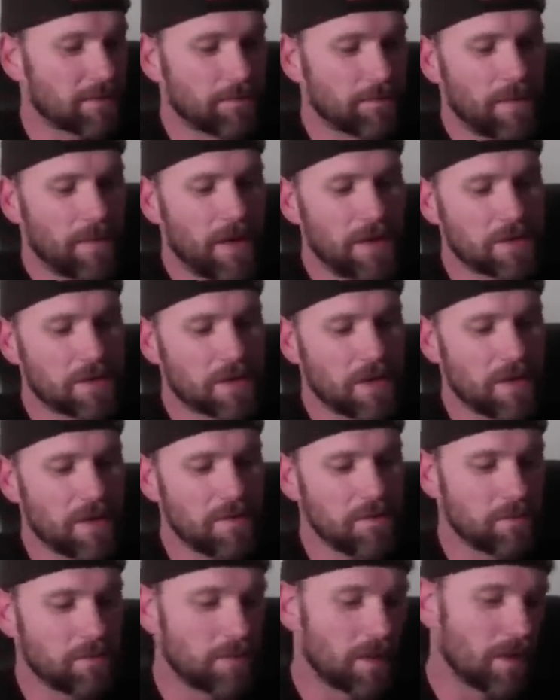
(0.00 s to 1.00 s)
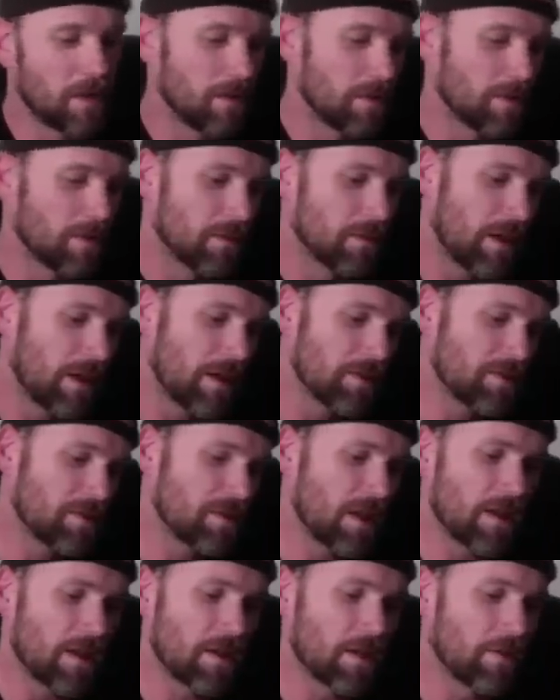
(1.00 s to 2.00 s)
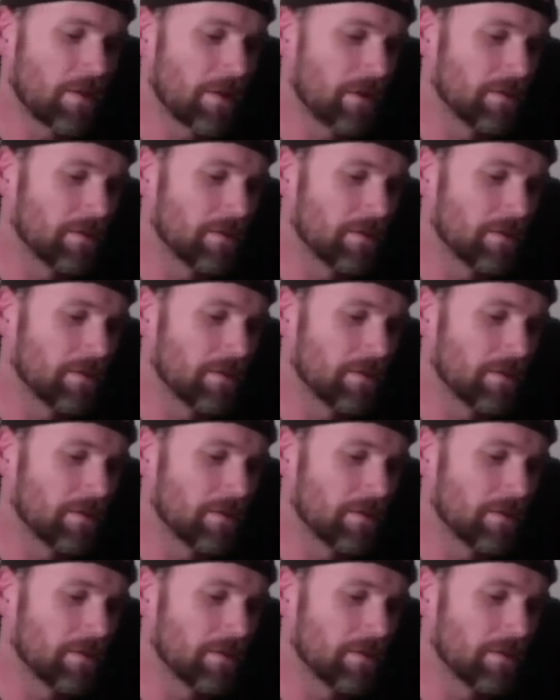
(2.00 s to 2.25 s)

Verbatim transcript: Hey, John, how's your day going?